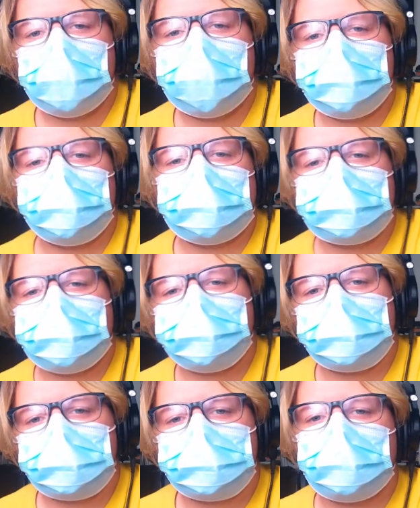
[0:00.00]
Hey everybody, it's
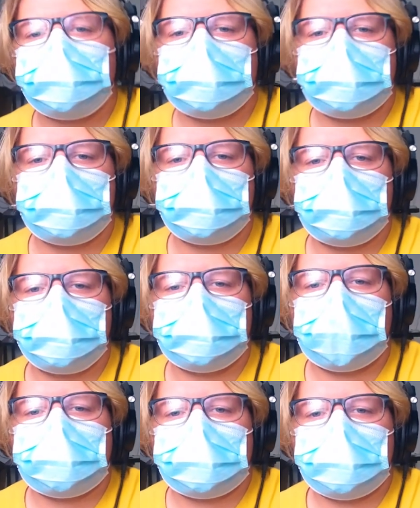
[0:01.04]
Evan, just jumping in the middle of
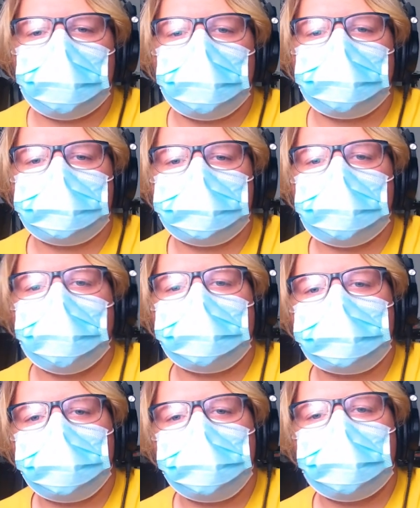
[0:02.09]
the edit here. This video
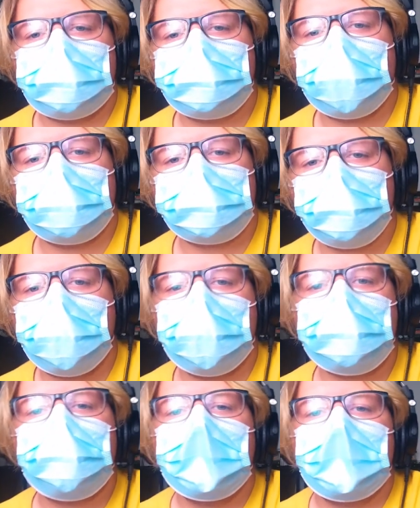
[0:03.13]
has two main parts.
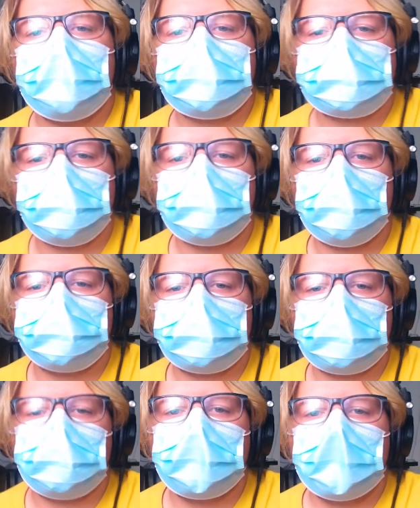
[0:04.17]
One is going
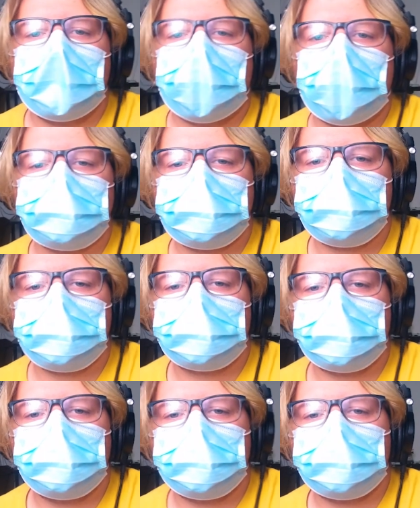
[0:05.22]
over how to
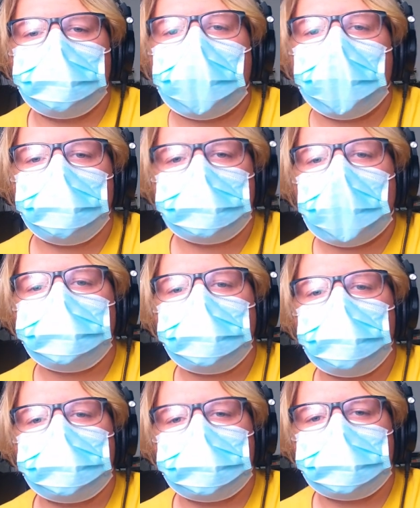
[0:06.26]
use the power
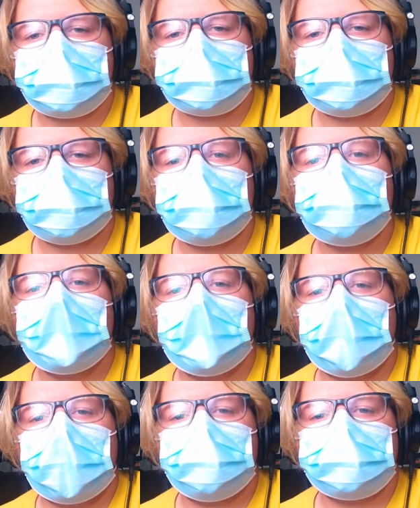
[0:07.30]
adapter with the 60D,
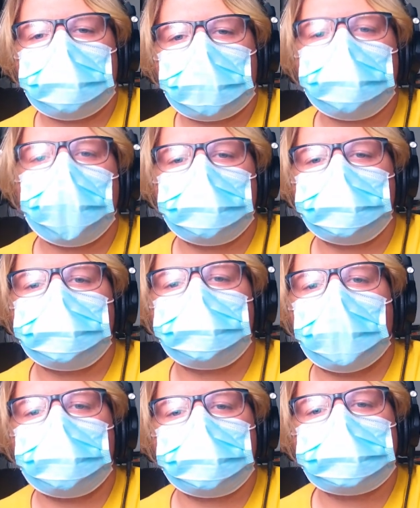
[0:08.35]
and the second part is just
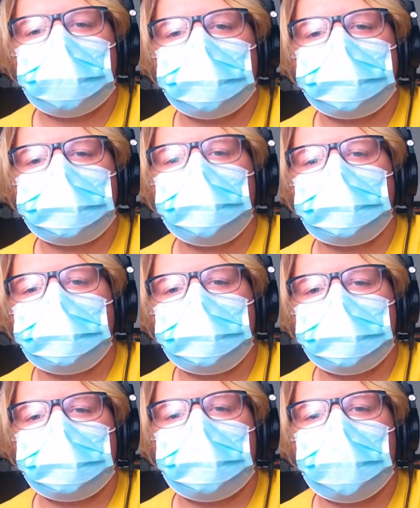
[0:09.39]
general tips when
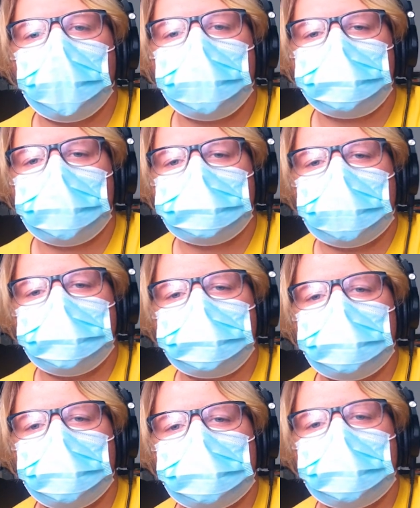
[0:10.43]
using the EOS webcam
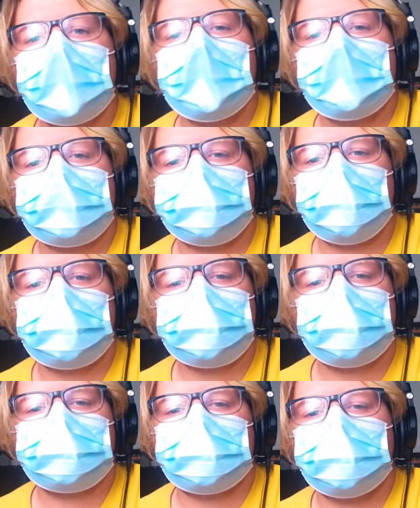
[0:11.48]
utility. So if you're
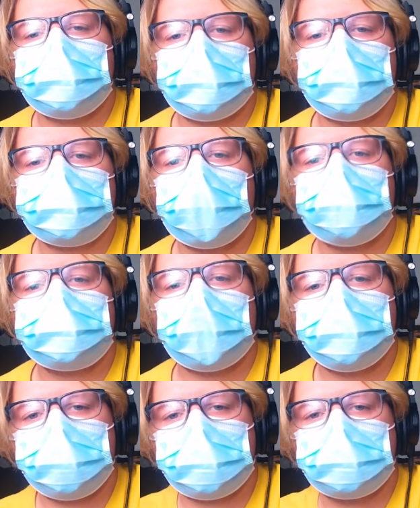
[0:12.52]
interested in either of those parts, I'll
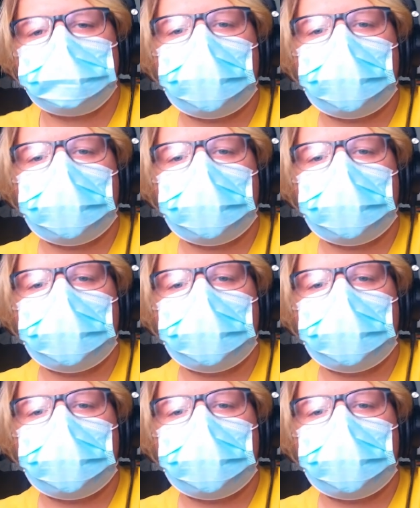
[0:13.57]
put